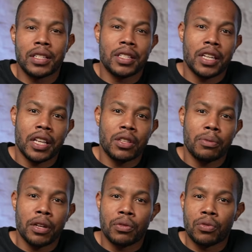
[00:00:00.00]
and take
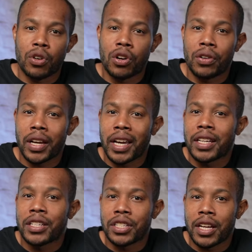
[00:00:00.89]
them in RAW
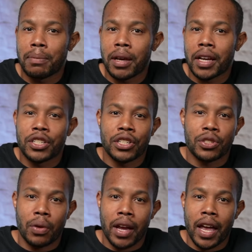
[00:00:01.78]
and in JPEG just
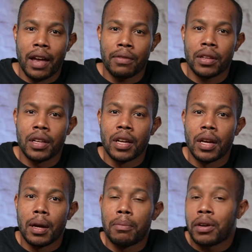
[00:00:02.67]
so I have it.
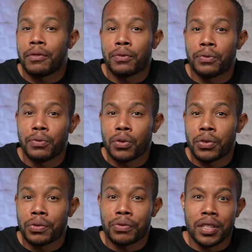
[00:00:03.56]
But
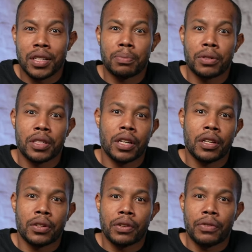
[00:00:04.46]
for this
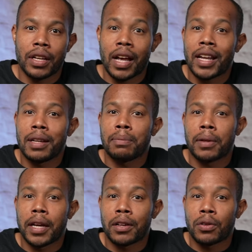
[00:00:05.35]
particular event, I didn't
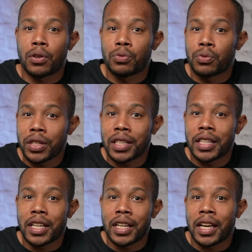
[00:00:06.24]
plan on really
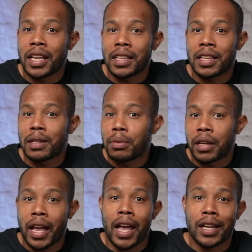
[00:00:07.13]
getting anything
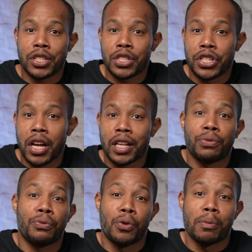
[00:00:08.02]
but action
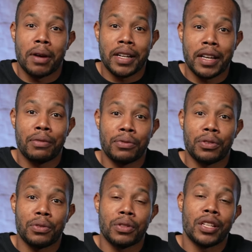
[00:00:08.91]
shots for my
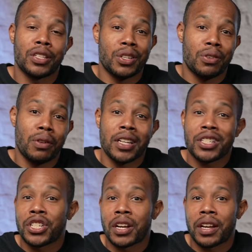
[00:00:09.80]
nephew, and so I
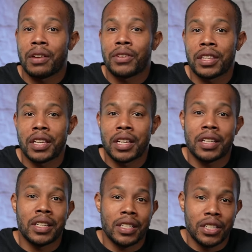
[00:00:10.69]
just shot
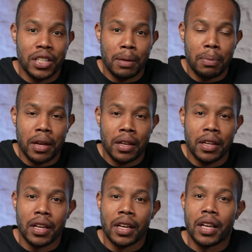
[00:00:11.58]
everything in
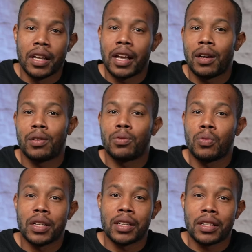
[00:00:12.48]
JPEG. Now,
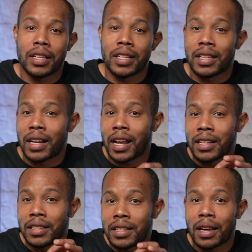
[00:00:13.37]
one of the things that
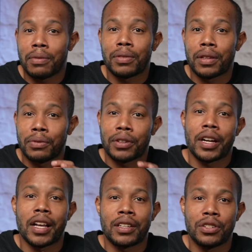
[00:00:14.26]
I definitely
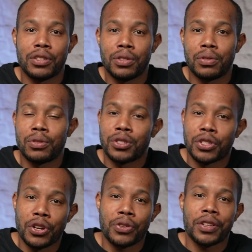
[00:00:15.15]
forgot to do
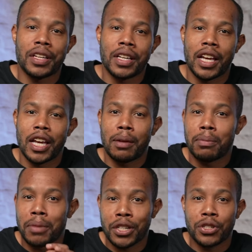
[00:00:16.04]
during the
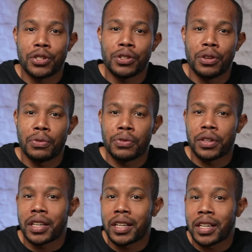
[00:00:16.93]
game, make sure you don't
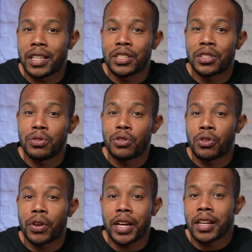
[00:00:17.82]
forget, is to
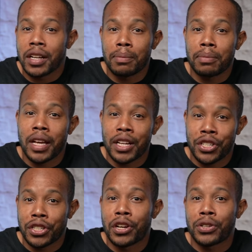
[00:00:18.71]
crank up that
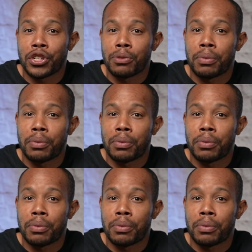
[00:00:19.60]
shutter